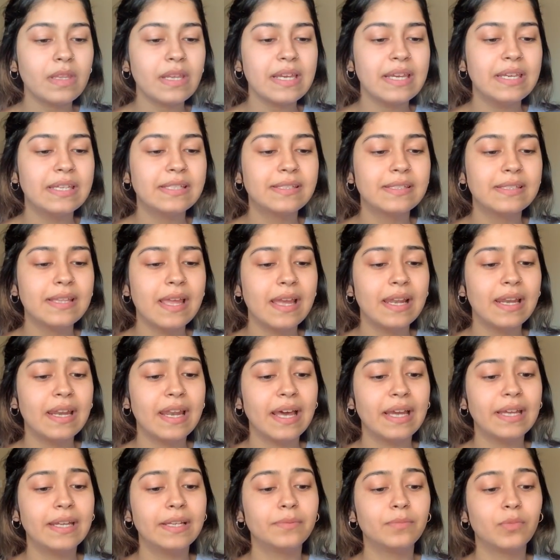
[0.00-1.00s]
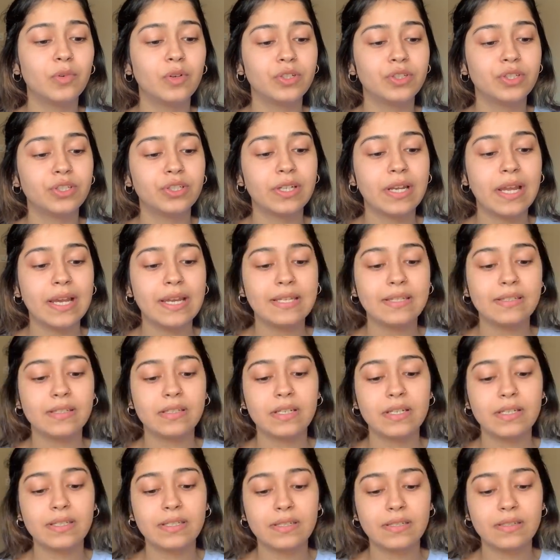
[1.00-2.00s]
It's their light moisturizer,
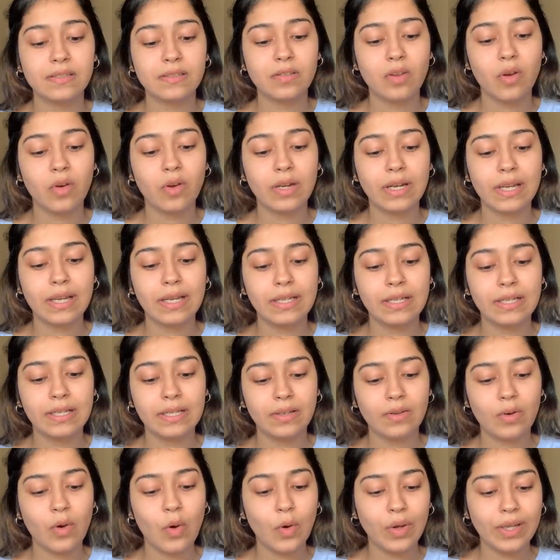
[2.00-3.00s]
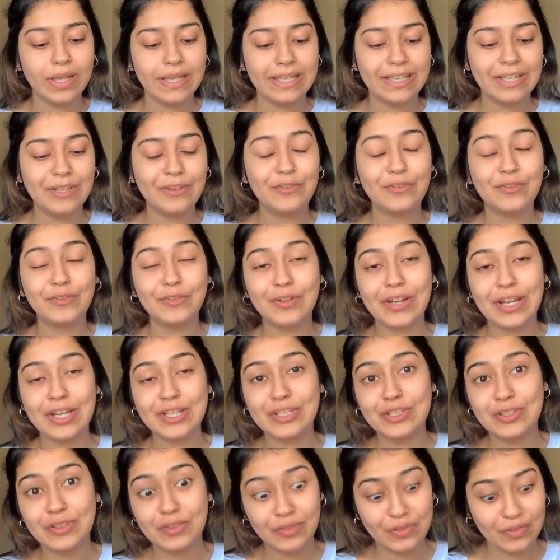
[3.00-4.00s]
it's non-oily,
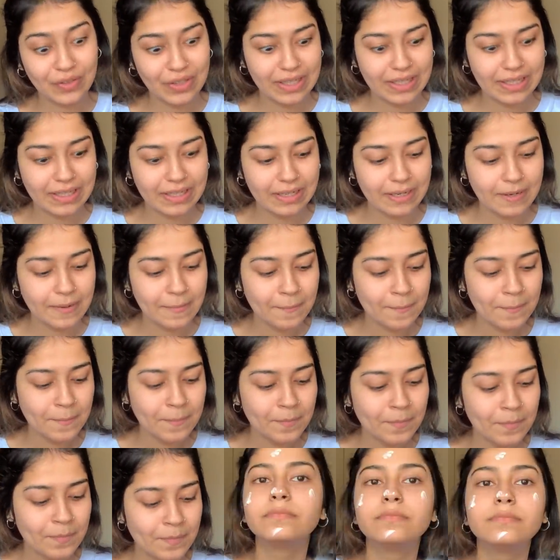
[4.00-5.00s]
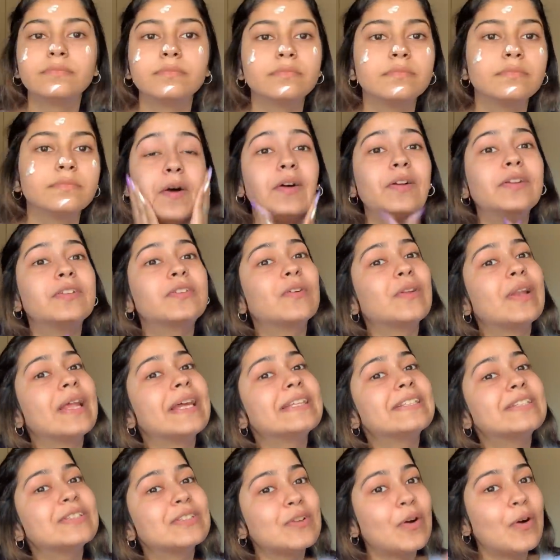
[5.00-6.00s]
fresh feel. Also,
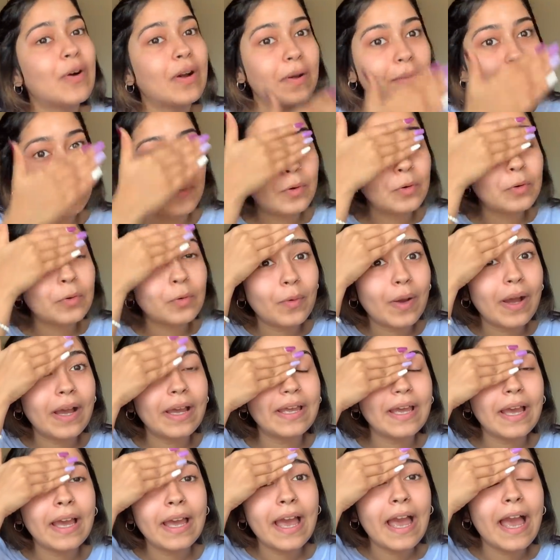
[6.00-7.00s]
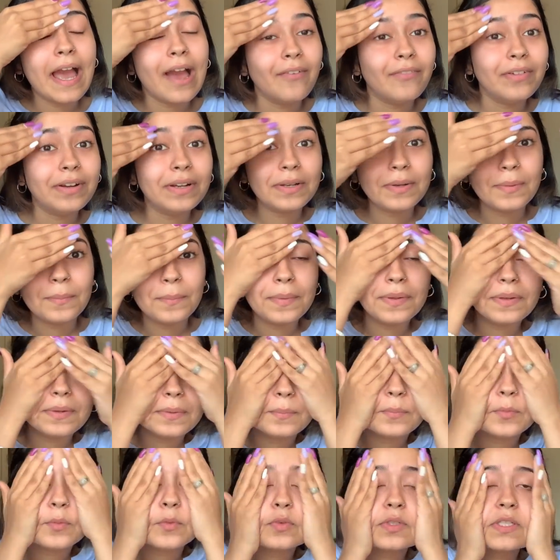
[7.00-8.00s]
let's talk about why I haven't
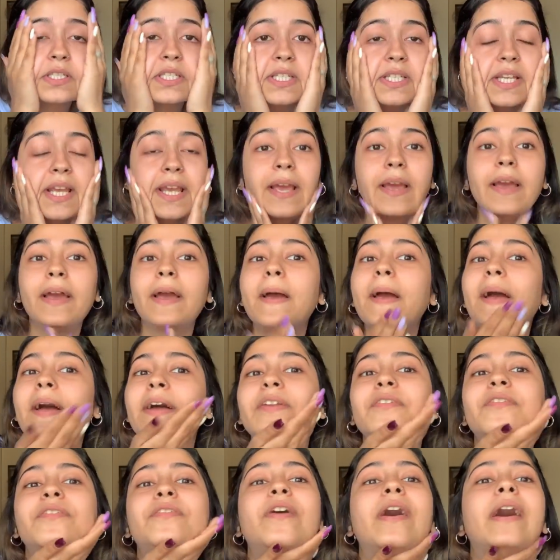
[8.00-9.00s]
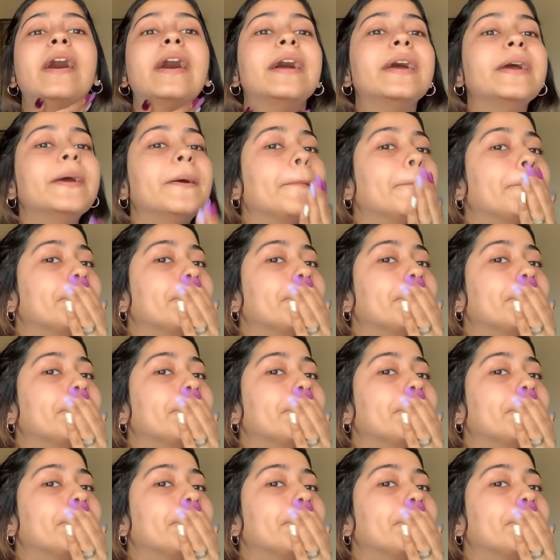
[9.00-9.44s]
been posting and why